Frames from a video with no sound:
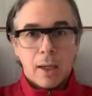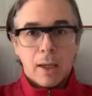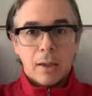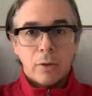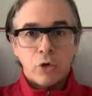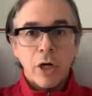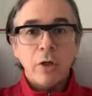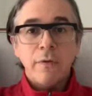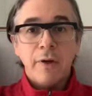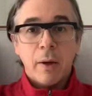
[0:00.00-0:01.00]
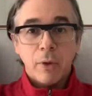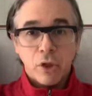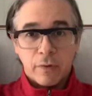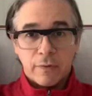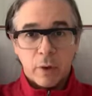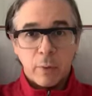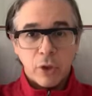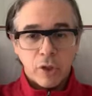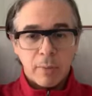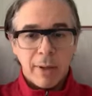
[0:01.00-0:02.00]
To try to figure out which is the front, which is the
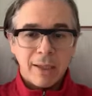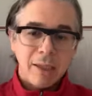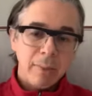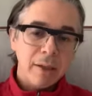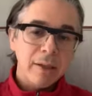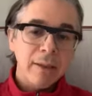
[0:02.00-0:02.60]
back, typically